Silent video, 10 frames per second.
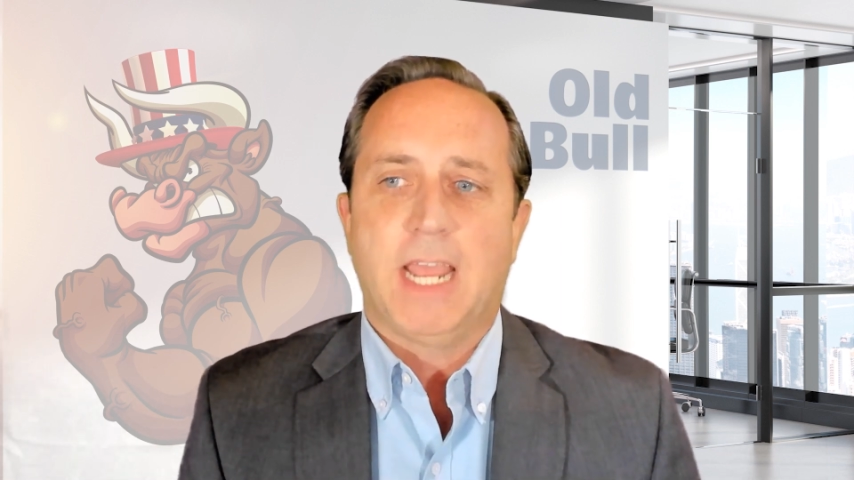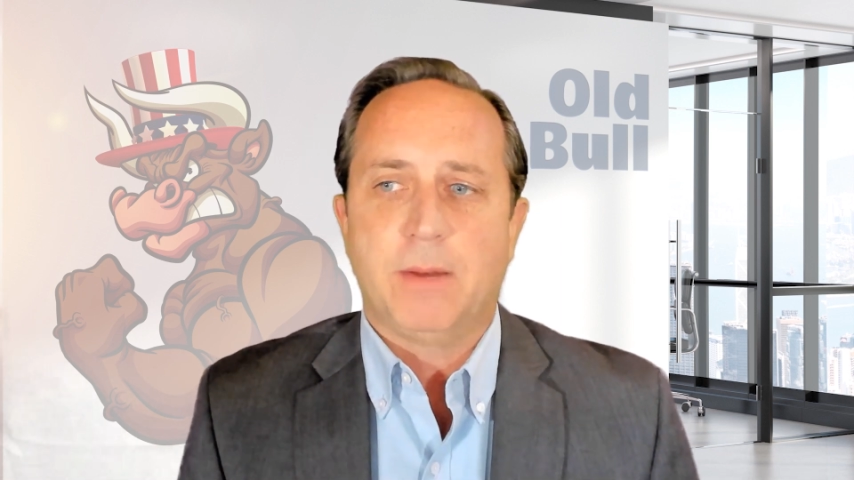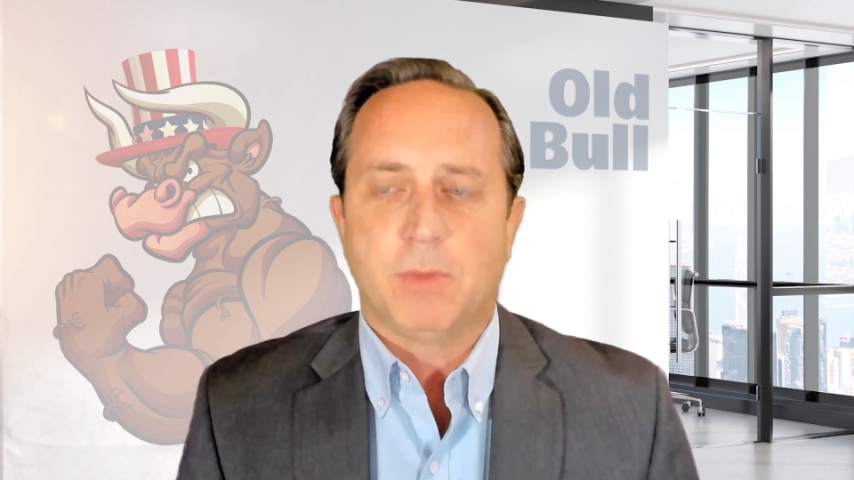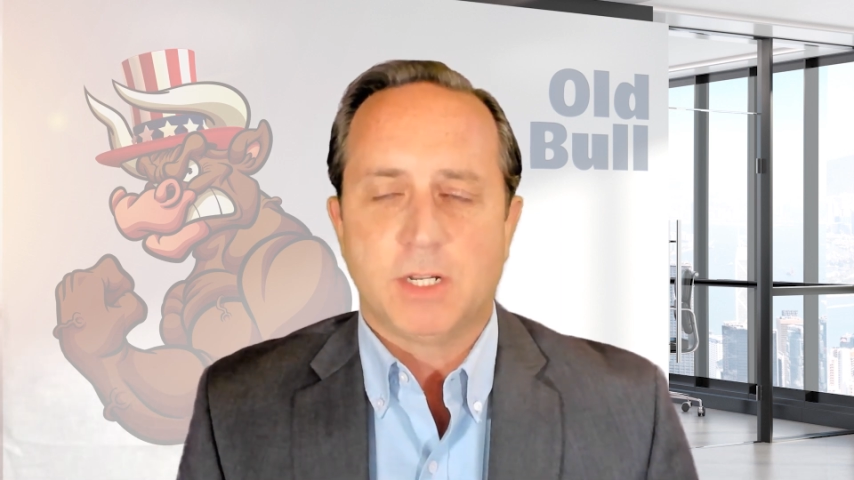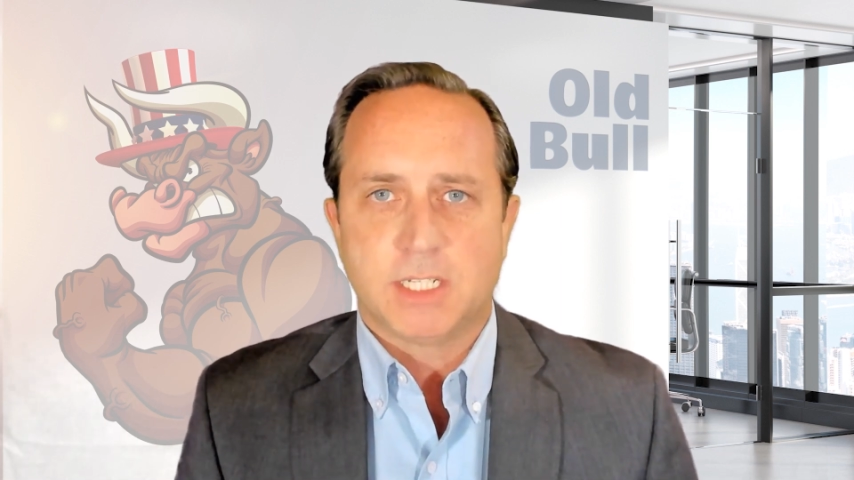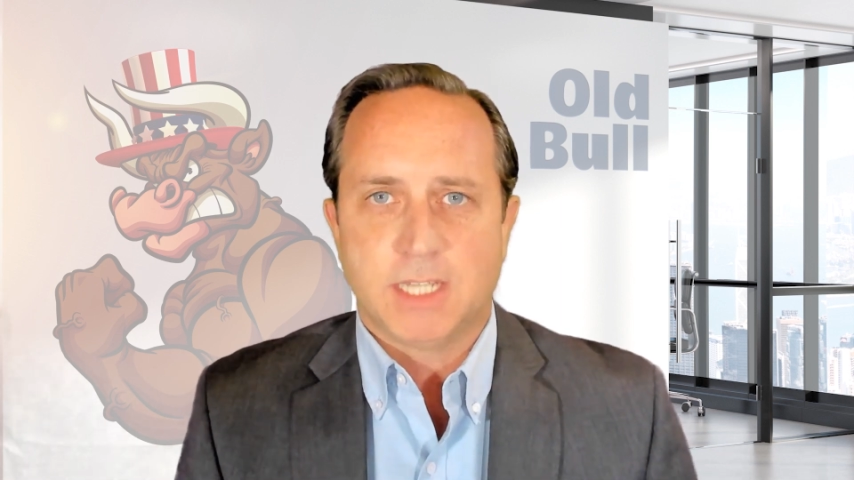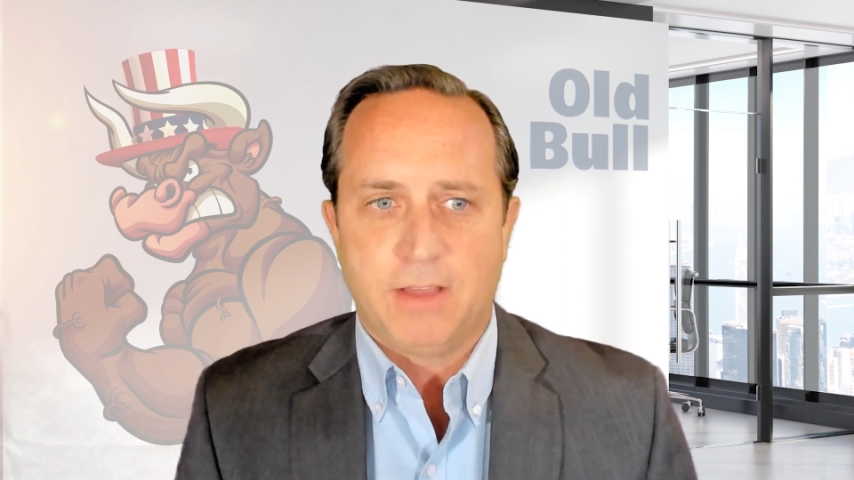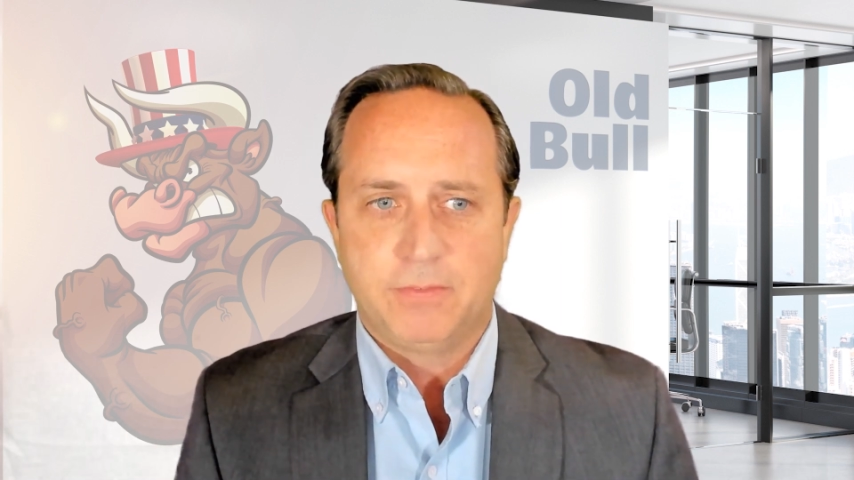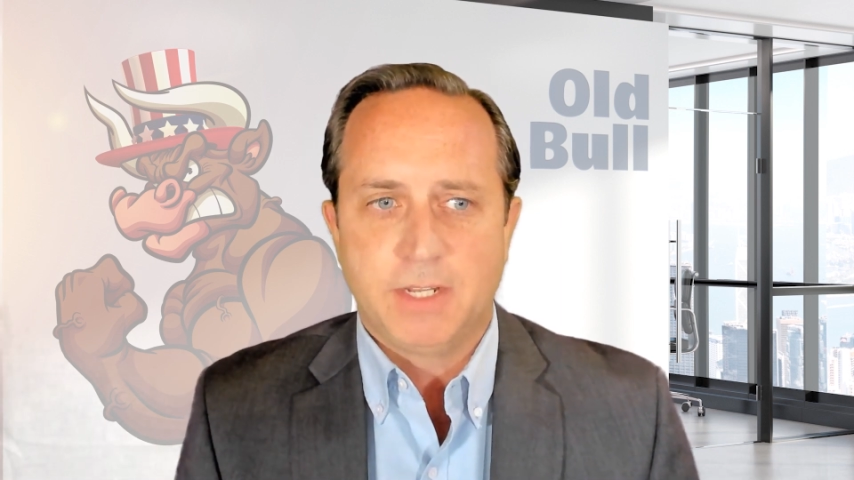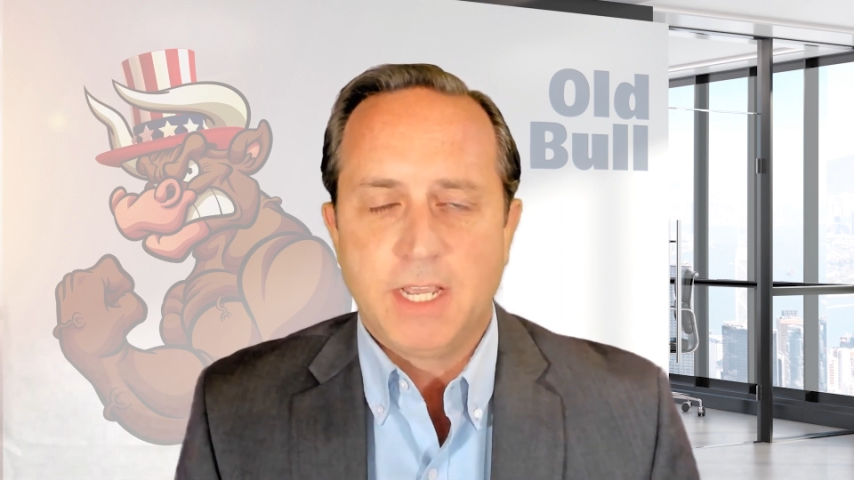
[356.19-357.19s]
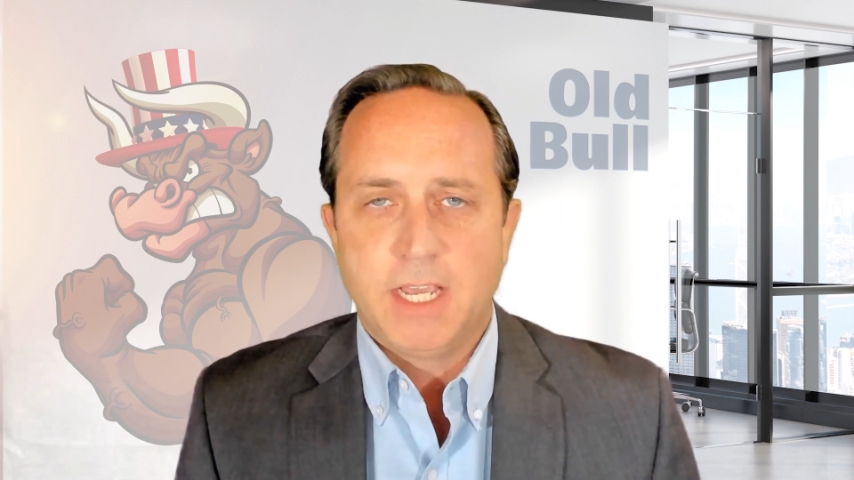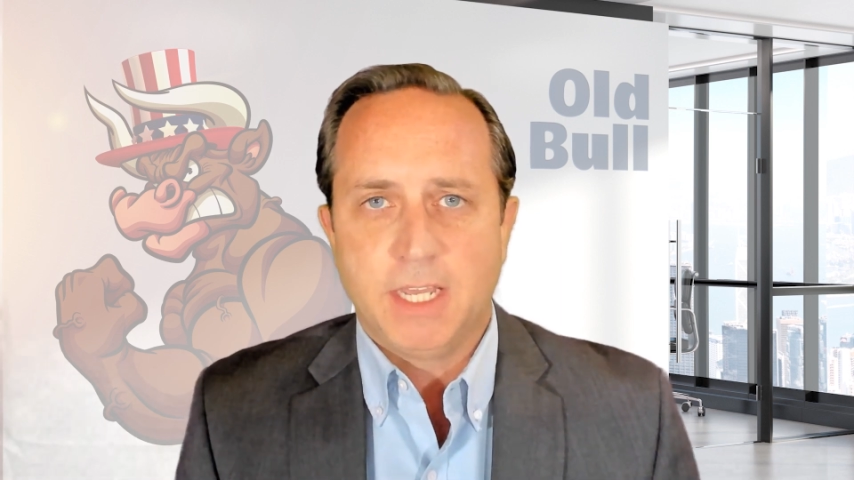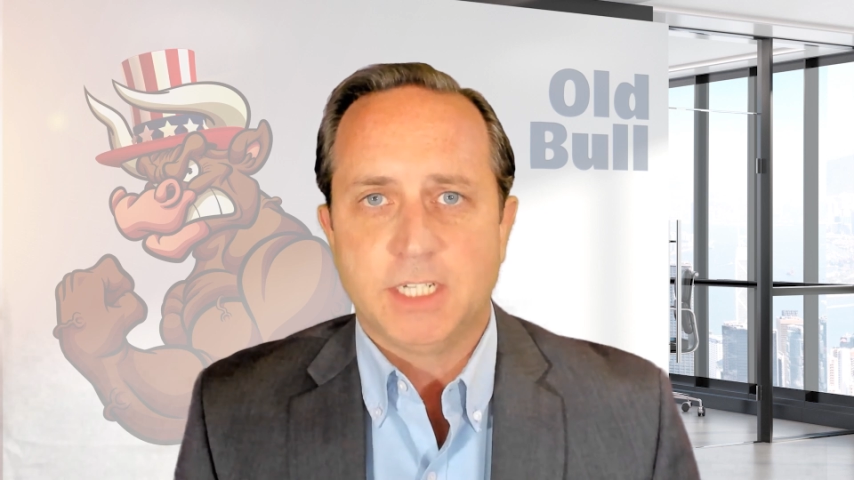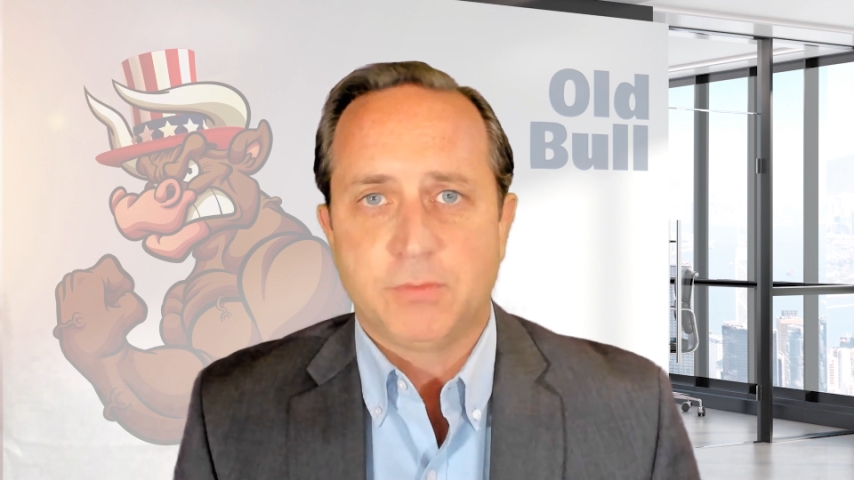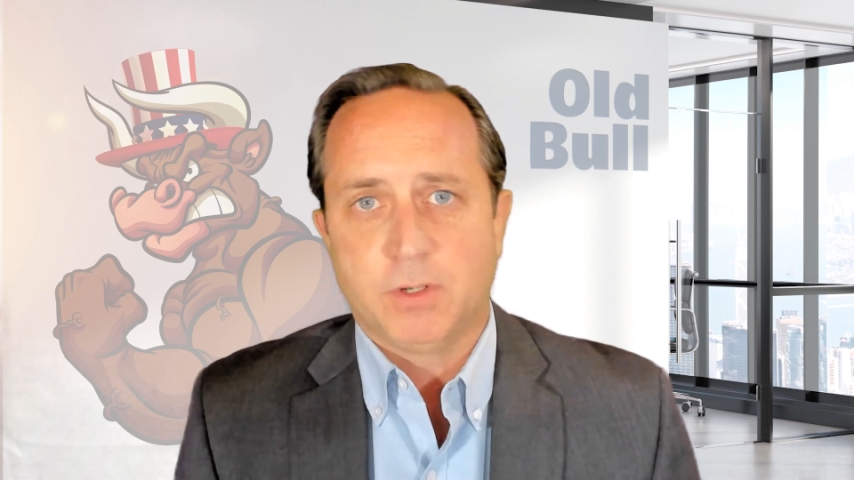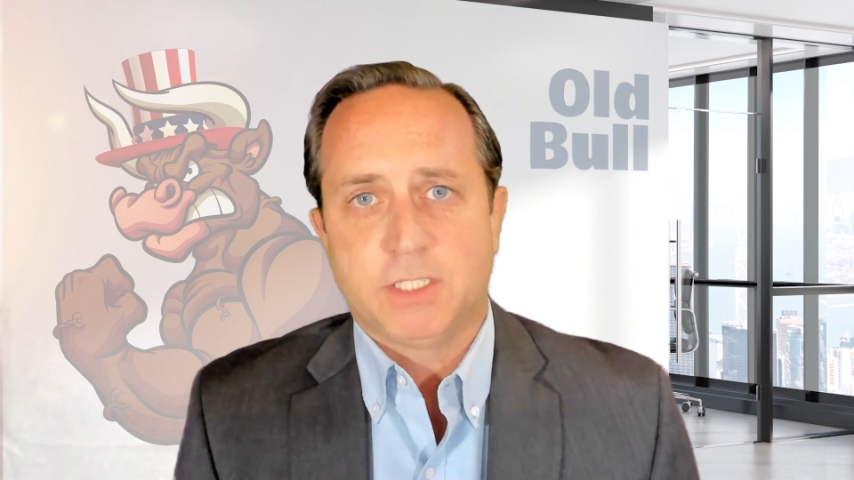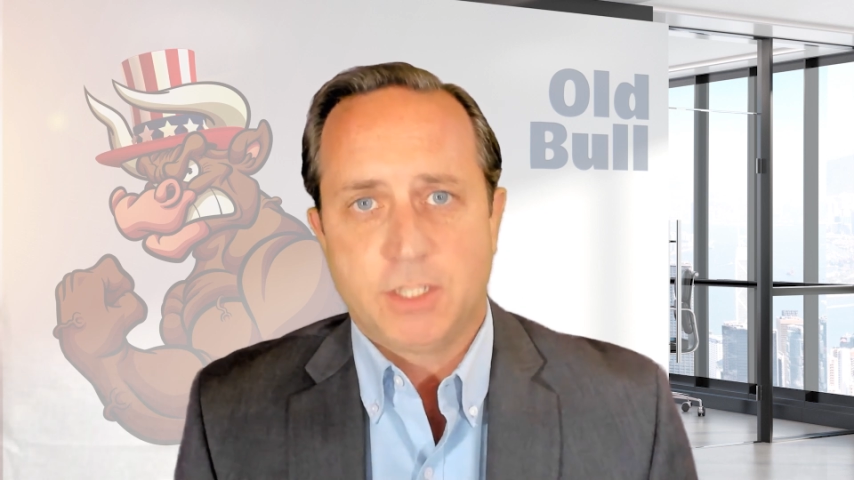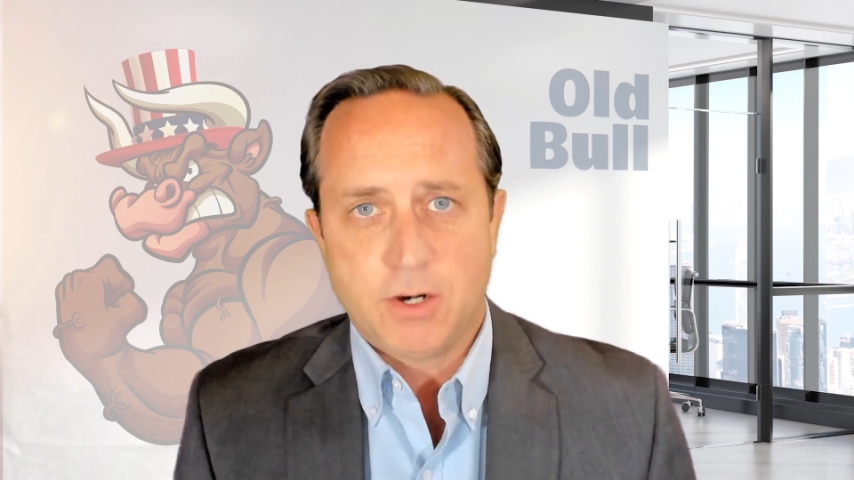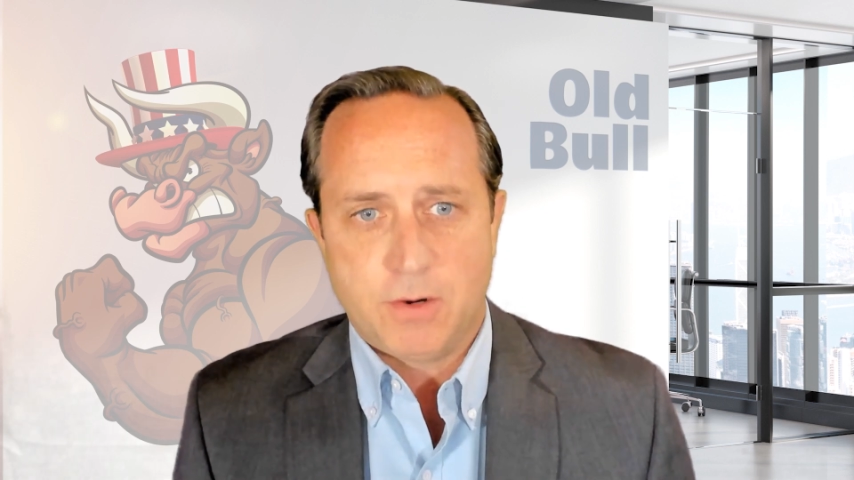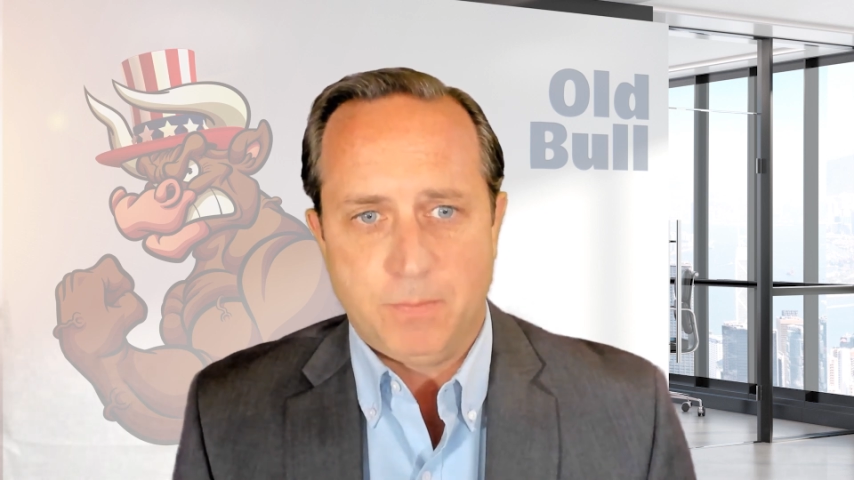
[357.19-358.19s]
8 months left in his first
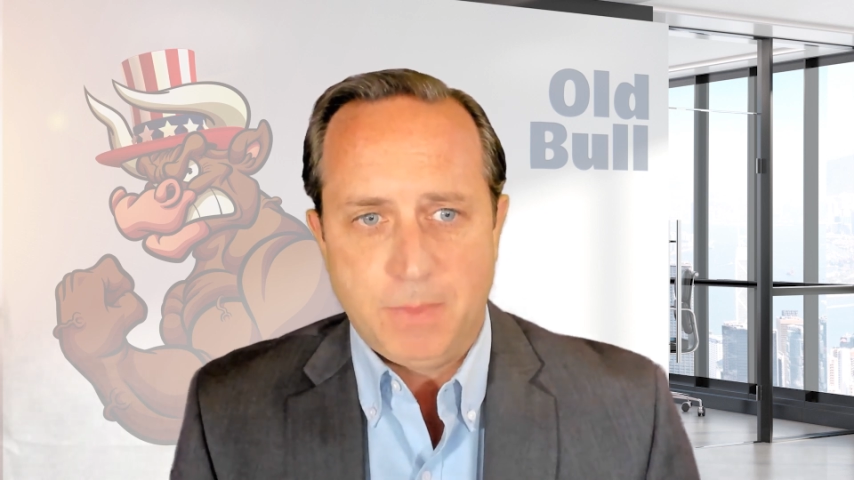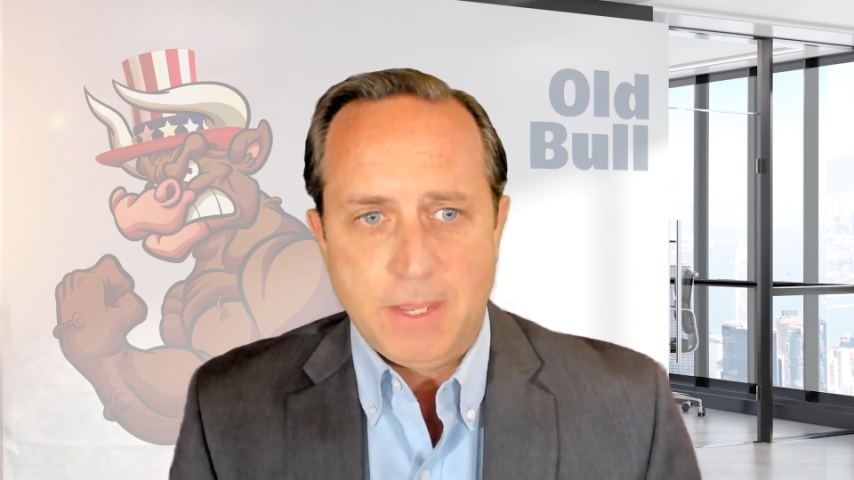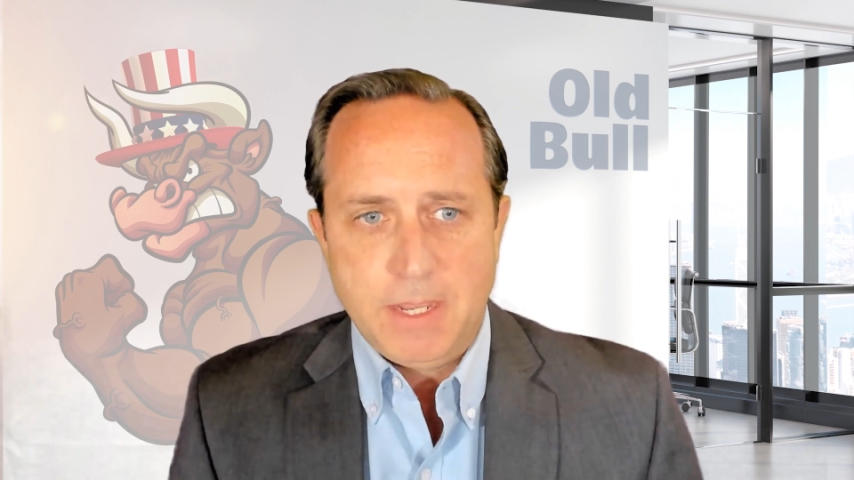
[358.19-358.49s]
term.